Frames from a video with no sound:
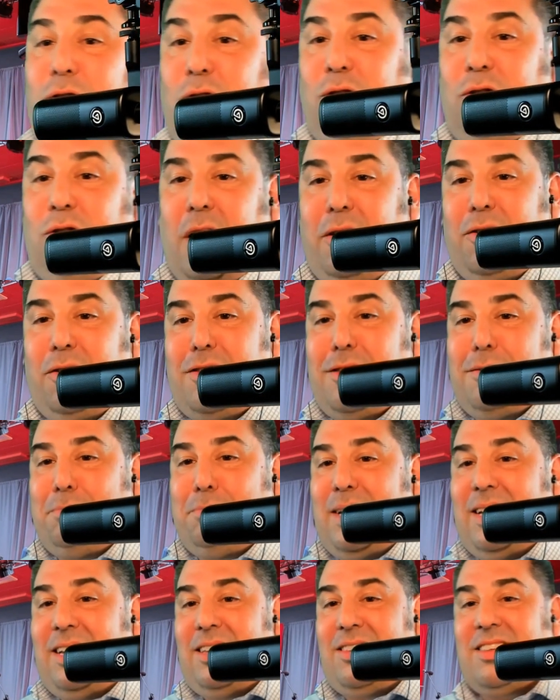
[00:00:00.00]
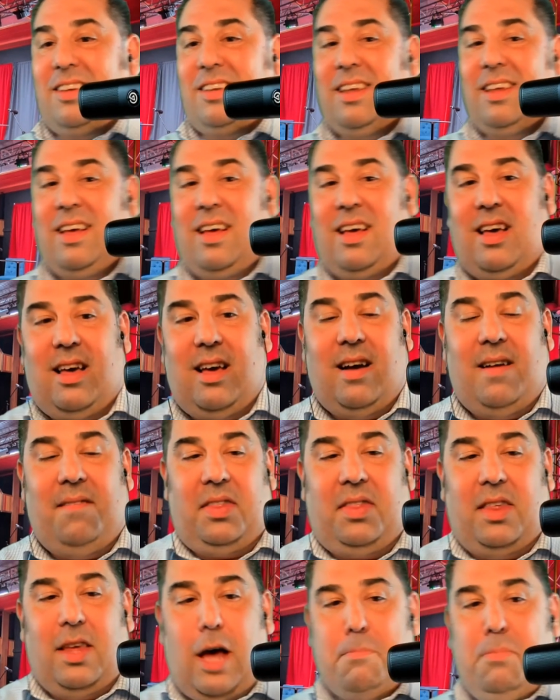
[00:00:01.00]
$2 a piece. And
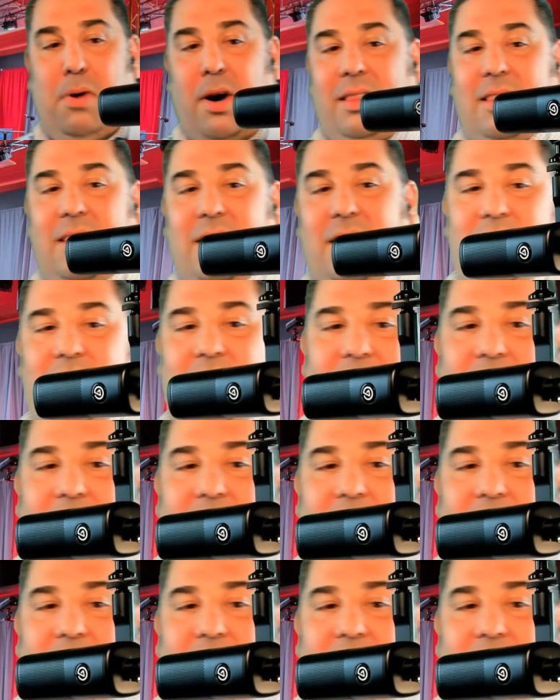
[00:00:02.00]
I bought this